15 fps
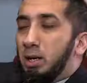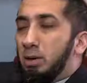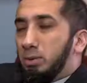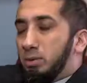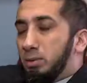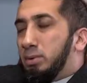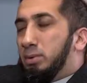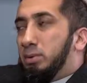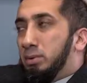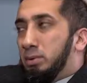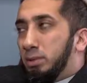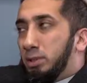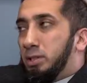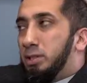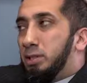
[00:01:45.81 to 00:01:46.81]
Now,
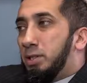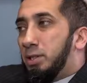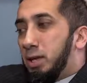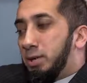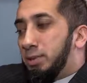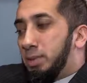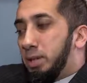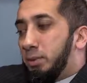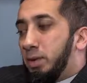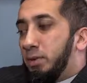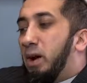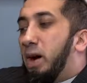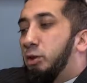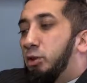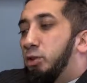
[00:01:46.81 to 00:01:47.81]
this is the concept
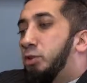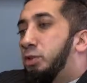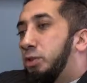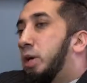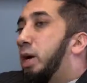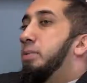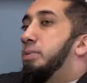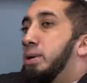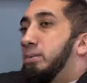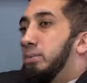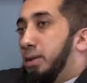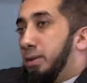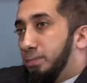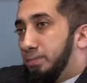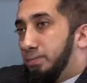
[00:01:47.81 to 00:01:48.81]
of how do you describe
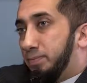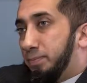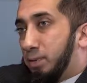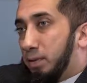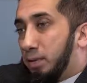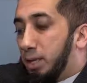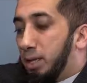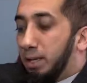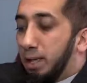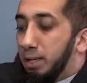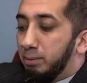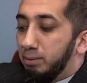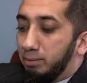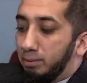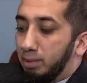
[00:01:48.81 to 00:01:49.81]
something. Okay,
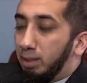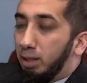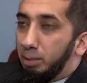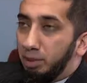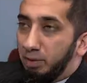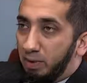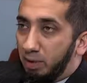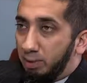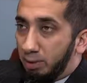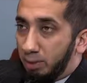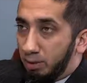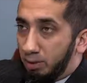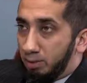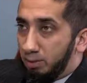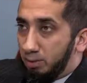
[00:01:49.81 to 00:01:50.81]
again, a little bit of
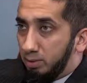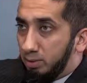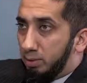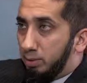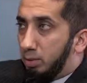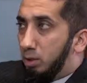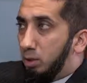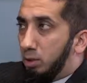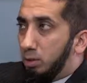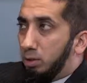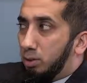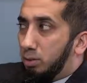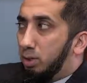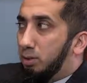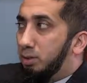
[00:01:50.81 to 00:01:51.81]
Arabic here,
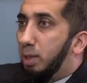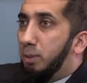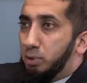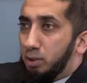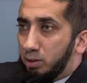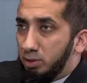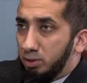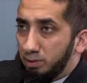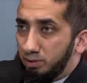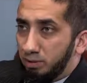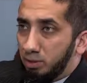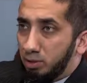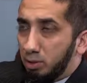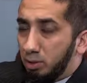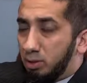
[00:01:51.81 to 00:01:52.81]
or concepts
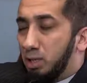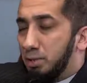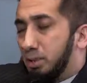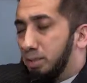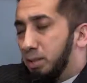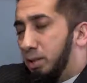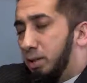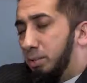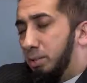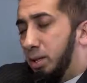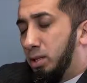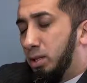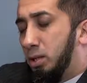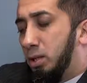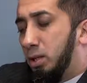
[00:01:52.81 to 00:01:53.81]
in
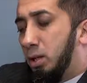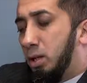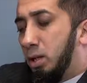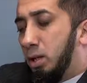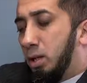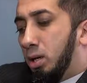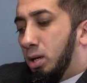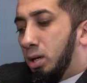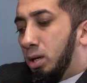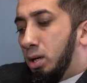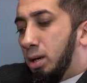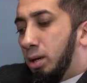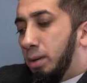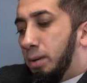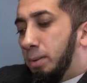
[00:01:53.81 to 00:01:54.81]
Arabic.
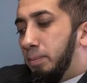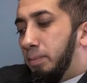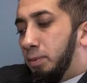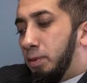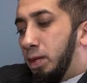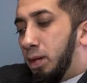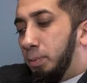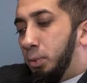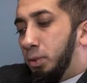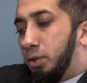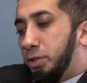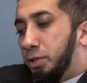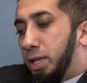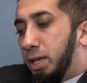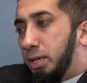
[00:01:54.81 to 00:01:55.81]
To help you
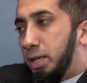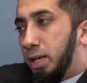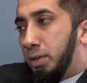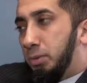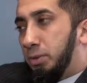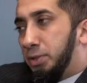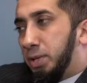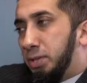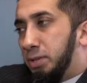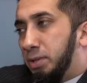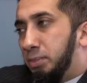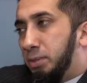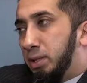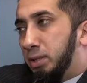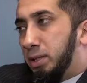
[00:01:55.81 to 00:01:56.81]
understand it, I will cite
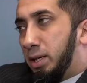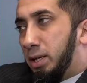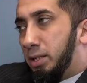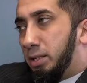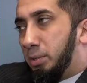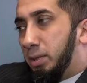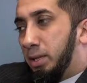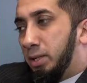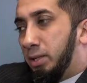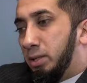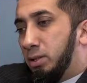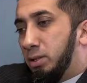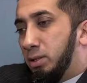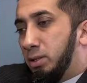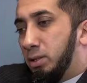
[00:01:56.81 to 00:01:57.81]
something that I
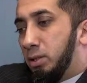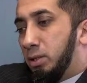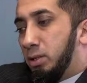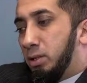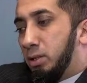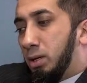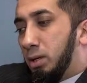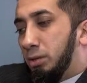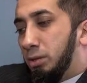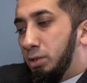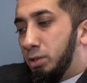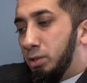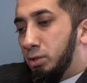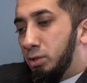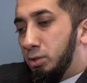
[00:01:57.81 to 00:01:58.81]
explained
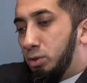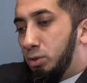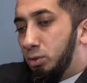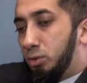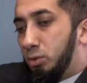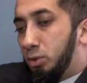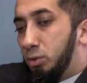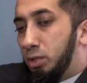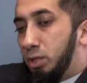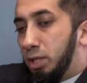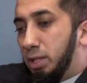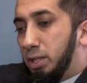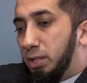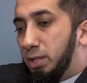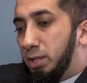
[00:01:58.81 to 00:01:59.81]
this to
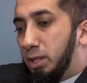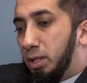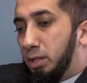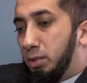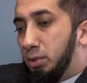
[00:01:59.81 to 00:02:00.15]
using